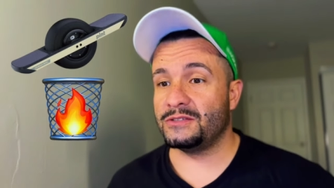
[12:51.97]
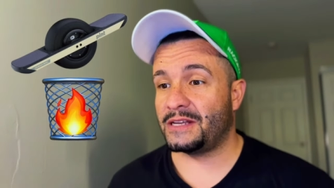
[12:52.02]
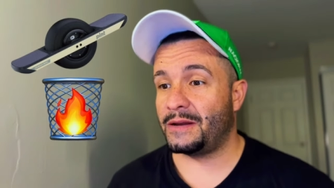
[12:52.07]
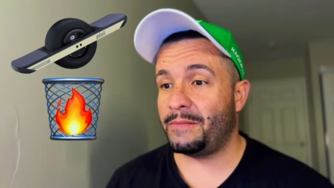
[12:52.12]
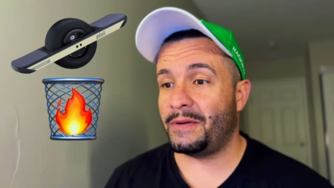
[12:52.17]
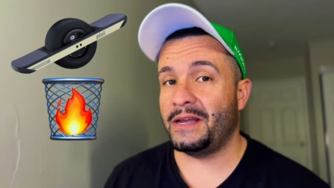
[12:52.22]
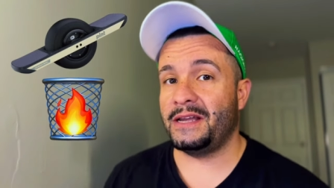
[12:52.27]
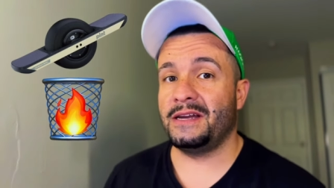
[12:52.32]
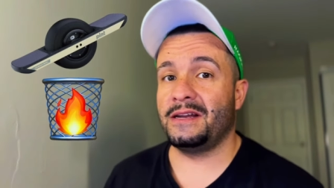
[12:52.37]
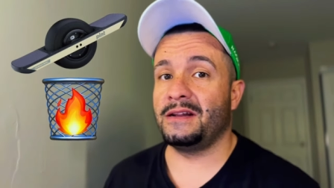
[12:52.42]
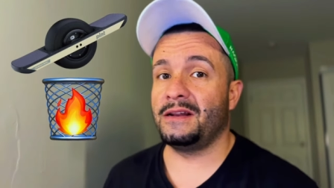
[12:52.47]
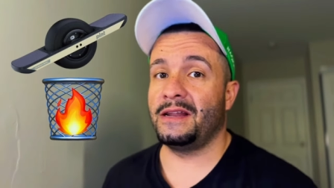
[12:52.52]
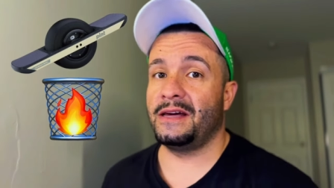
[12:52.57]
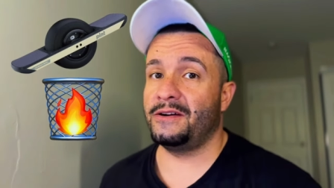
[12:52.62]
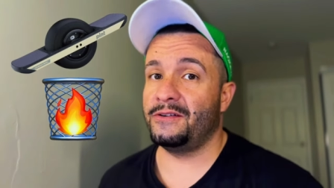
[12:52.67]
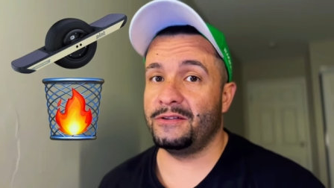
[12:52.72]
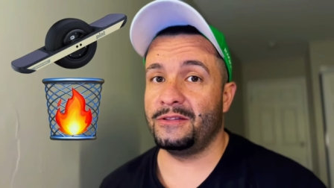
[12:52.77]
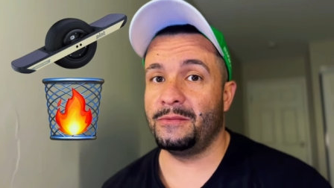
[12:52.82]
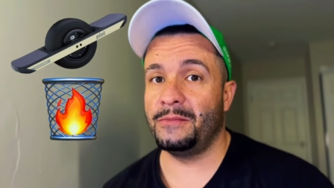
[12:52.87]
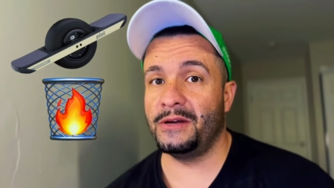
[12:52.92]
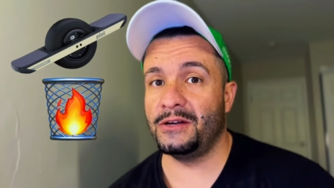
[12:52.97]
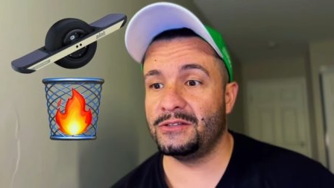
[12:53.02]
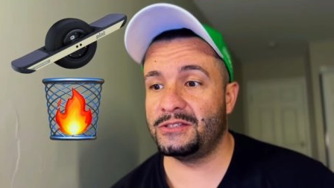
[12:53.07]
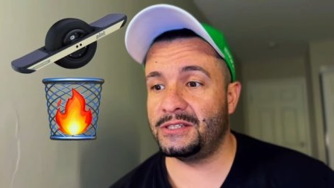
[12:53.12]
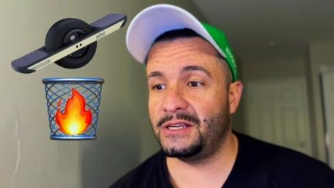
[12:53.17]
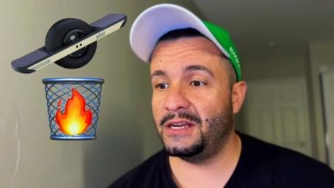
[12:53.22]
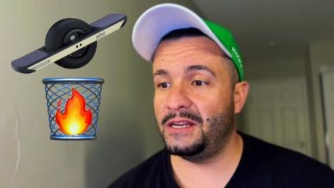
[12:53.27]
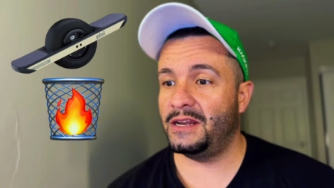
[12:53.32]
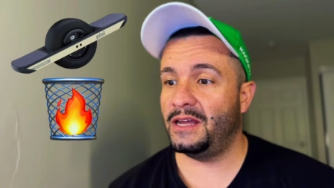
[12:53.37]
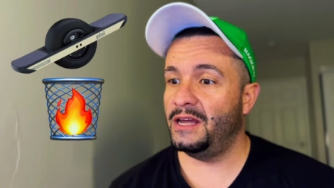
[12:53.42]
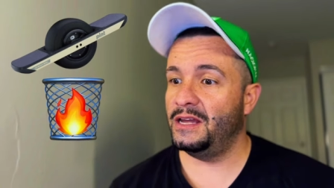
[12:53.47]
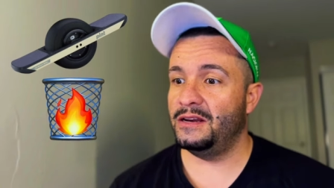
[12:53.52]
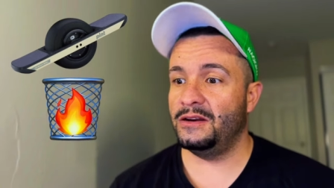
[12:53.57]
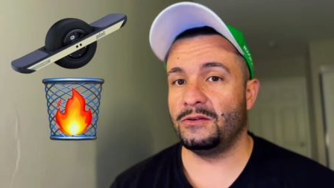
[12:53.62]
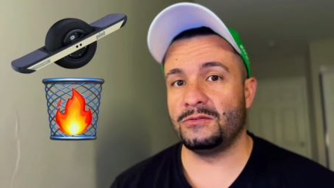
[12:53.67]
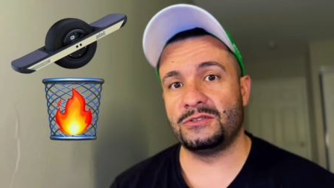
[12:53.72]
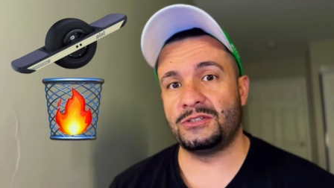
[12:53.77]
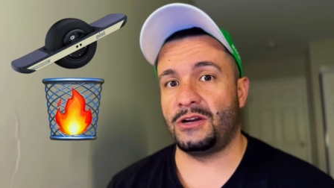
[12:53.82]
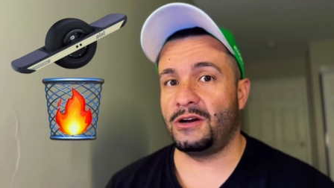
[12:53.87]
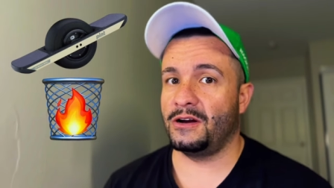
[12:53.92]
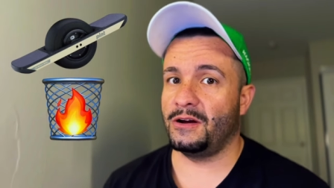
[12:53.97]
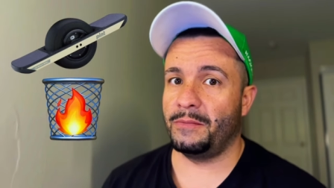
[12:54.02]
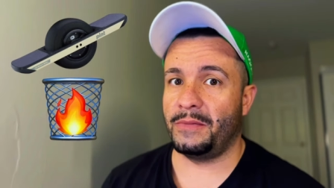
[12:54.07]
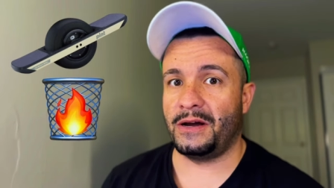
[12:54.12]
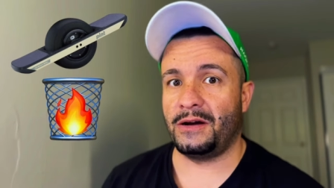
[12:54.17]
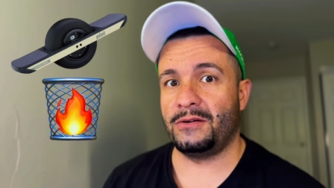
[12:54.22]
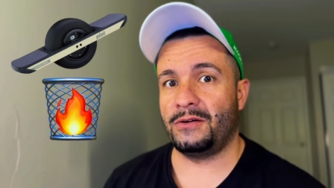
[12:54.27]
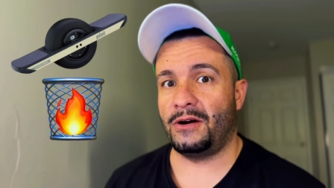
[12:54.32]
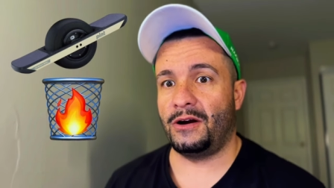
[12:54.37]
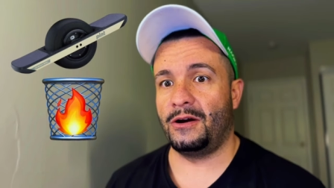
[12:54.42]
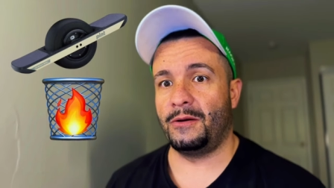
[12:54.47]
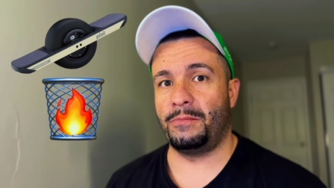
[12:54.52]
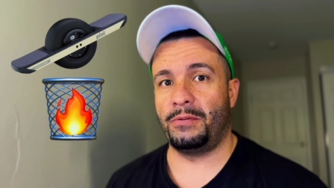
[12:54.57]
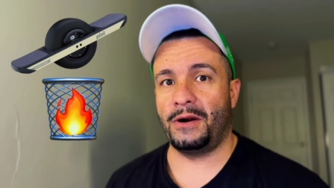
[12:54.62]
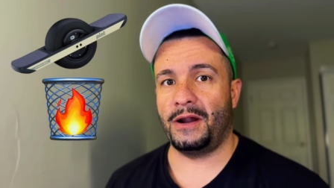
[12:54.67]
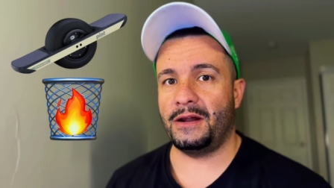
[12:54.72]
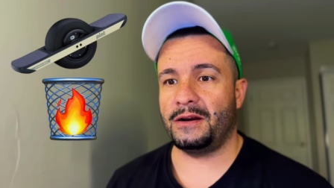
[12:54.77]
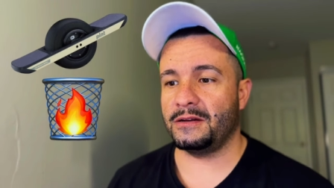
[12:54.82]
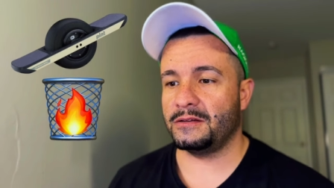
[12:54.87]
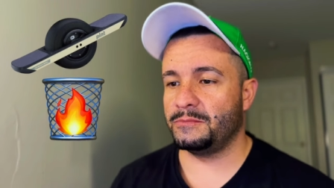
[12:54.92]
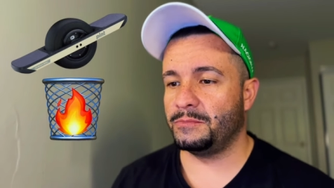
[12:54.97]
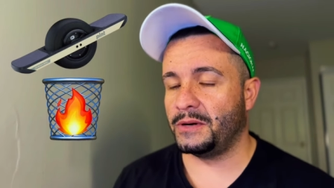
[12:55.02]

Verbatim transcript: I might get a letter in the mail saying, hey, don't talk about our product.